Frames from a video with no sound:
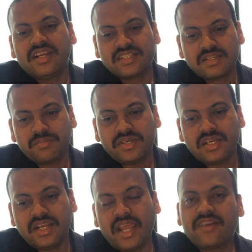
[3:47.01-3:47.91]

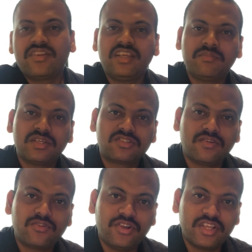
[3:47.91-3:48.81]
disappeared, and re-emerged
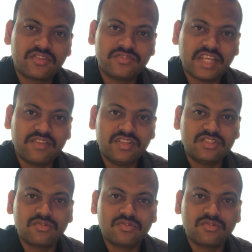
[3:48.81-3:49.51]
on 20th of January.